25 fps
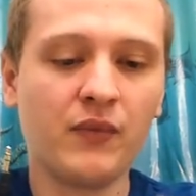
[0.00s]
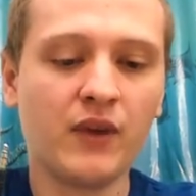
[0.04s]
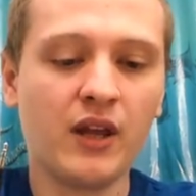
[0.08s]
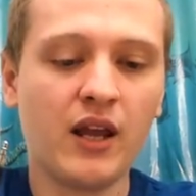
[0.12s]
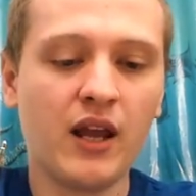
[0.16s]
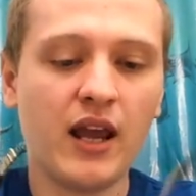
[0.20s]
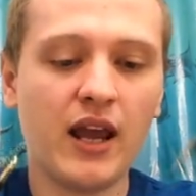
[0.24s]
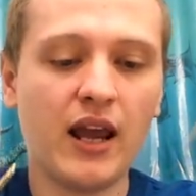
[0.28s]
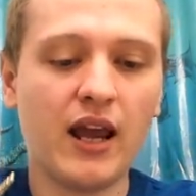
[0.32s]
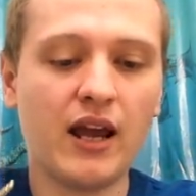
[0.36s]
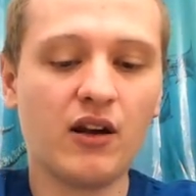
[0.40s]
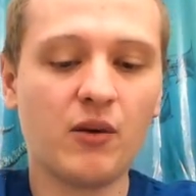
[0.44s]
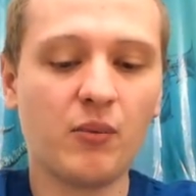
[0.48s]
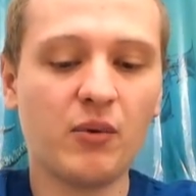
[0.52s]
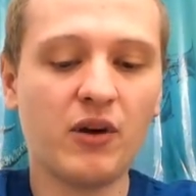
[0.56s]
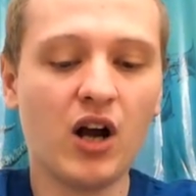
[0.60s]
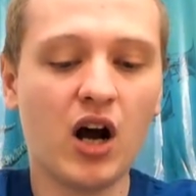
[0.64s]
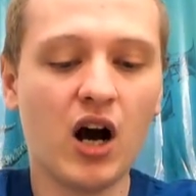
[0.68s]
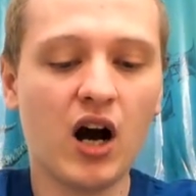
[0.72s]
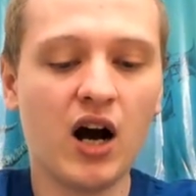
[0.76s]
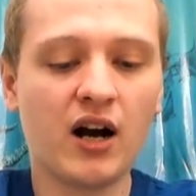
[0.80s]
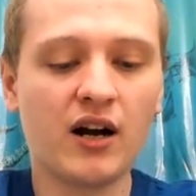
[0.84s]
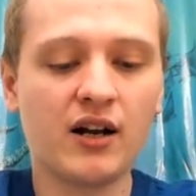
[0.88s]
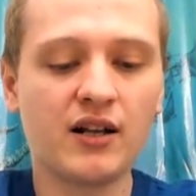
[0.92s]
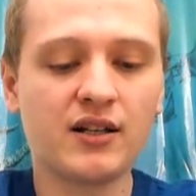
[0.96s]
And to be
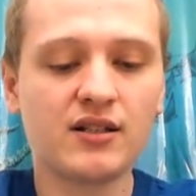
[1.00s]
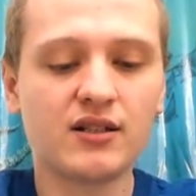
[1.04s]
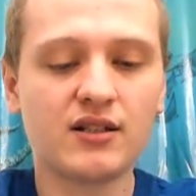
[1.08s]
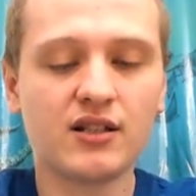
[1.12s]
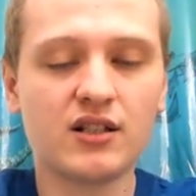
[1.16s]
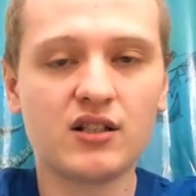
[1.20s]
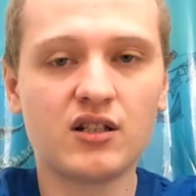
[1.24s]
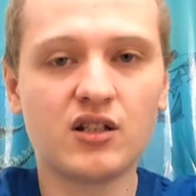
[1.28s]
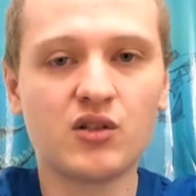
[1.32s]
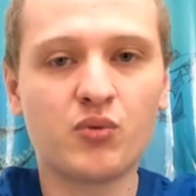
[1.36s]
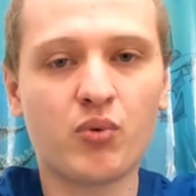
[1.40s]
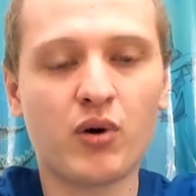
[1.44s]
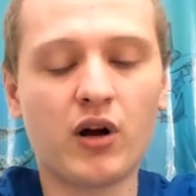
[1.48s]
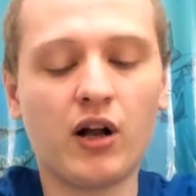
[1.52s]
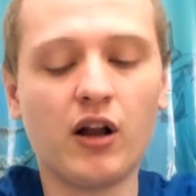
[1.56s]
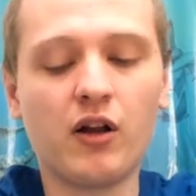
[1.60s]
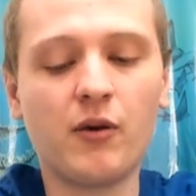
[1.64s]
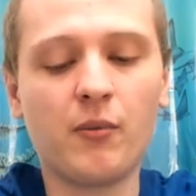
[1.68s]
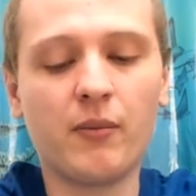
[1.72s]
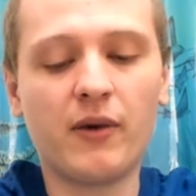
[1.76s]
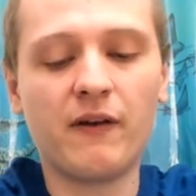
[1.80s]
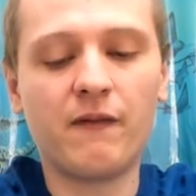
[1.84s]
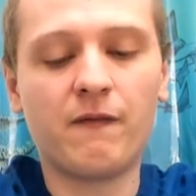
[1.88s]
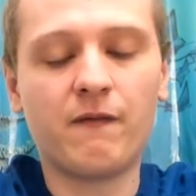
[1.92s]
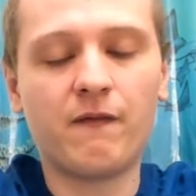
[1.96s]
honest, this is probably my
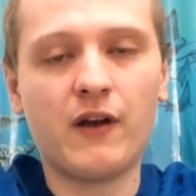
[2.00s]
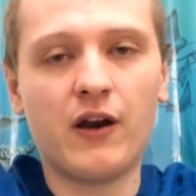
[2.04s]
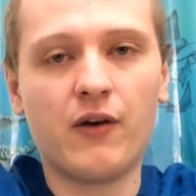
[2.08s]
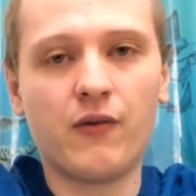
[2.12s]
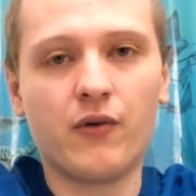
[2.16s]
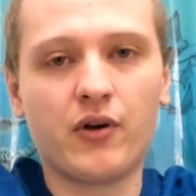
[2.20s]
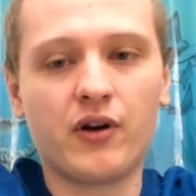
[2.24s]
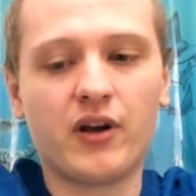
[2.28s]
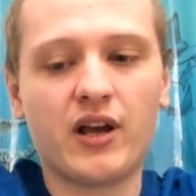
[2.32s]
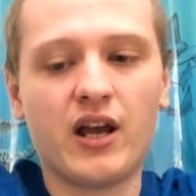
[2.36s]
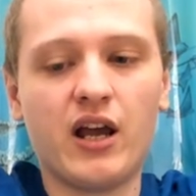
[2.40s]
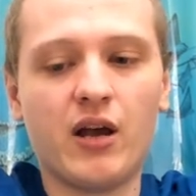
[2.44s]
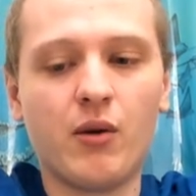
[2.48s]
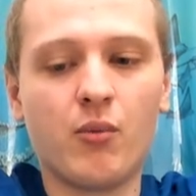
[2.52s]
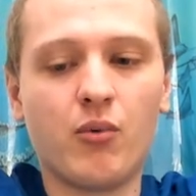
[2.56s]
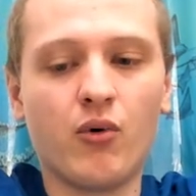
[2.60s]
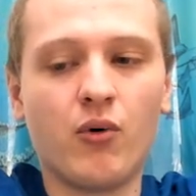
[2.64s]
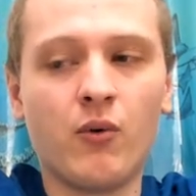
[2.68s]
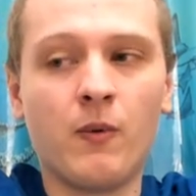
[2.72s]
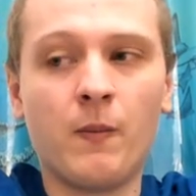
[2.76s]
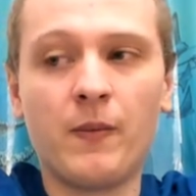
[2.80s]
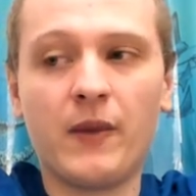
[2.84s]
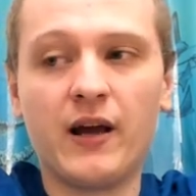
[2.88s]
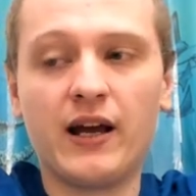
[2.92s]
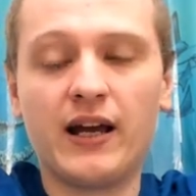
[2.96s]
favorite cable
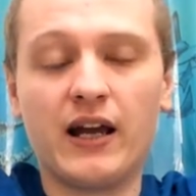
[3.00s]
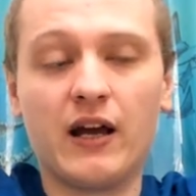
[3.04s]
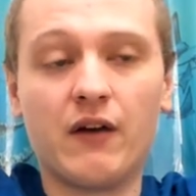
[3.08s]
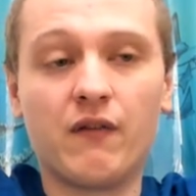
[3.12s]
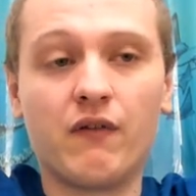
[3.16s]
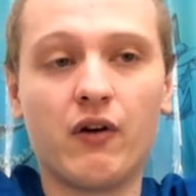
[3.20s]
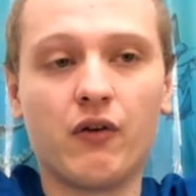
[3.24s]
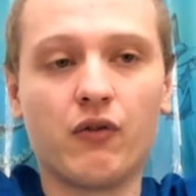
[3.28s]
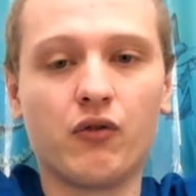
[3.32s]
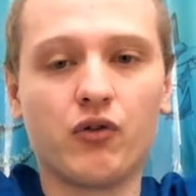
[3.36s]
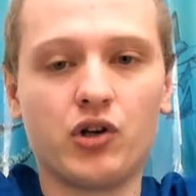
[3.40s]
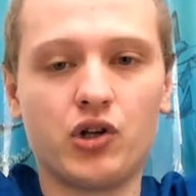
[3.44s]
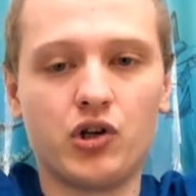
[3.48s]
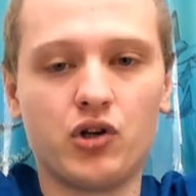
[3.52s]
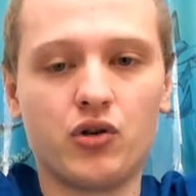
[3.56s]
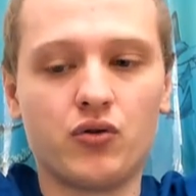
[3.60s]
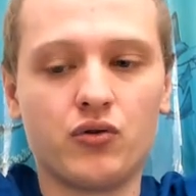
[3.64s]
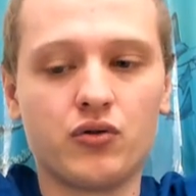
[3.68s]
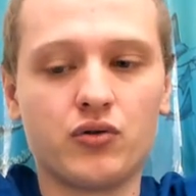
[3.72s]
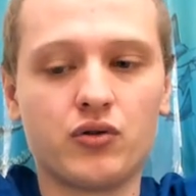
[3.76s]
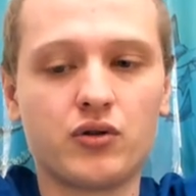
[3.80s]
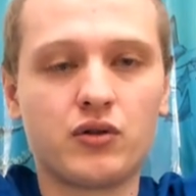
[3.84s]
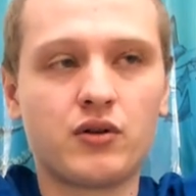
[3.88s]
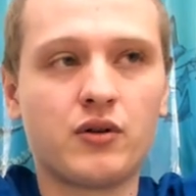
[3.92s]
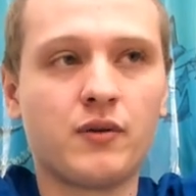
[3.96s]
I have ever
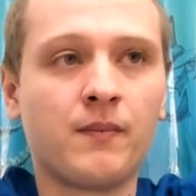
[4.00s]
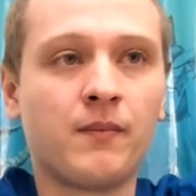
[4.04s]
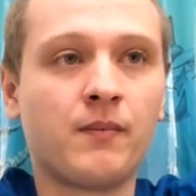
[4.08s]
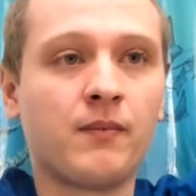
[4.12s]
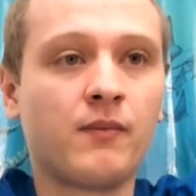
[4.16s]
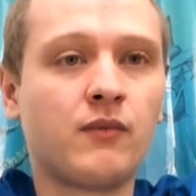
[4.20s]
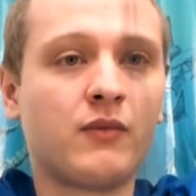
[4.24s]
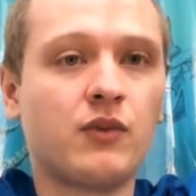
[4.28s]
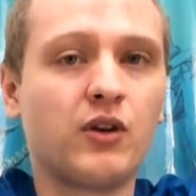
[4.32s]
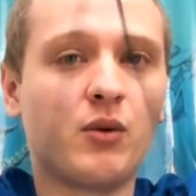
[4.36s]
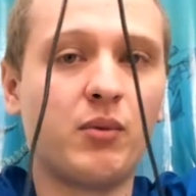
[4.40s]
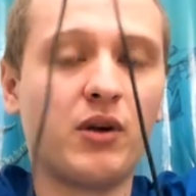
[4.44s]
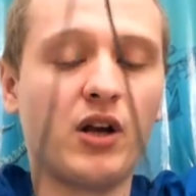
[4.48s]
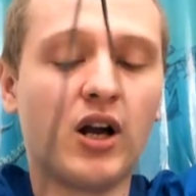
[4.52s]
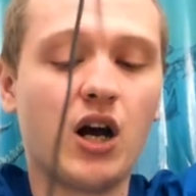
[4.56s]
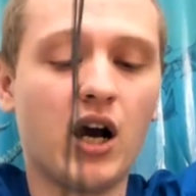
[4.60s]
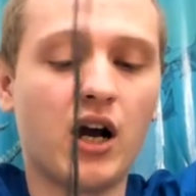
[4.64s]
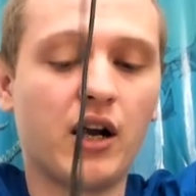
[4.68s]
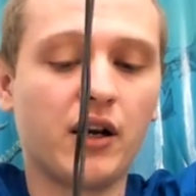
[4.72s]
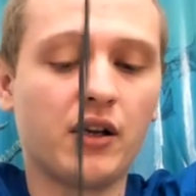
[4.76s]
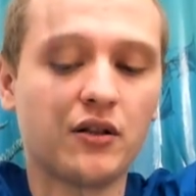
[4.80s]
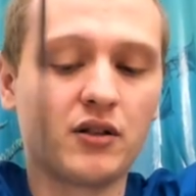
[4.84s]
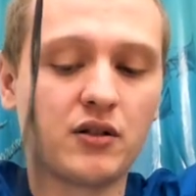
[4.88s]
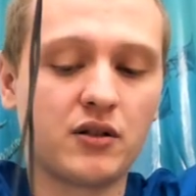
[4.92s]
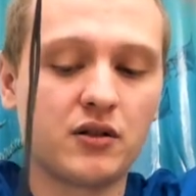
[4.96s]
used, to be
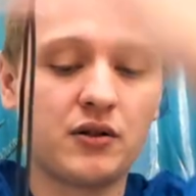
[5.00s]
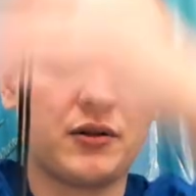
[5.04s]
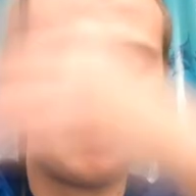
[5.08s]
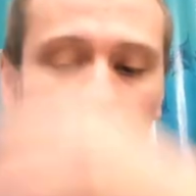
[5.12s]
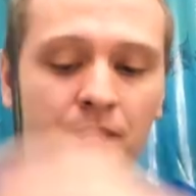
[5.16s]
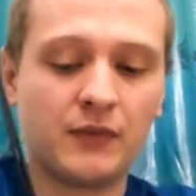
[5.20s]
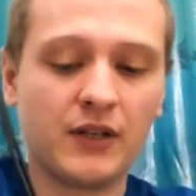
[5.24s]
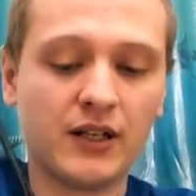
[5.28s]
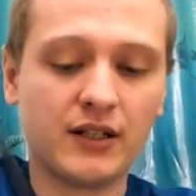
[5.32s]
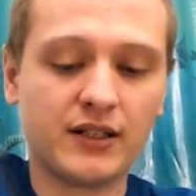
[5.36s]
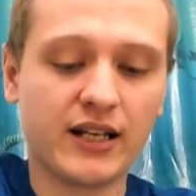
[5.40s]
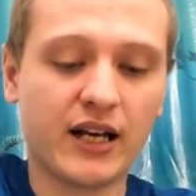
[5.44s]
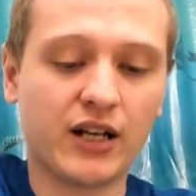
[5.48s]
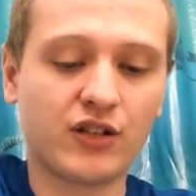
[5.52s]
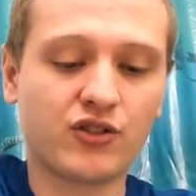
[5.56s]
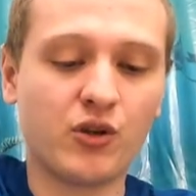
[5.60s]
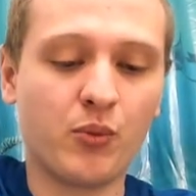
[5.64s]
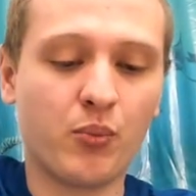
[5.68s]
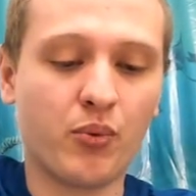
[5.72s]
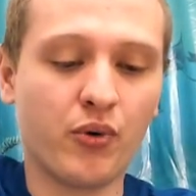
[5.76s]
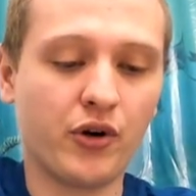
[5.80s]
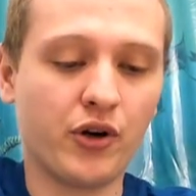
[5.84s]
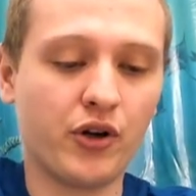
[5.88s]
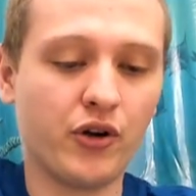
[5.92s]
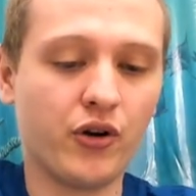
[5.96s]
honest. It's actually
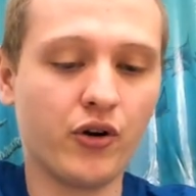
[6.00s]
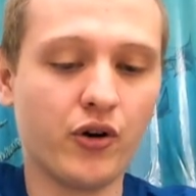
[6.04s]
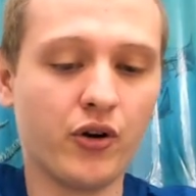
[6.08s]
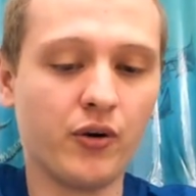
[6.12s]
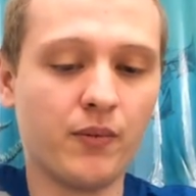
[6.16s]
pretty good.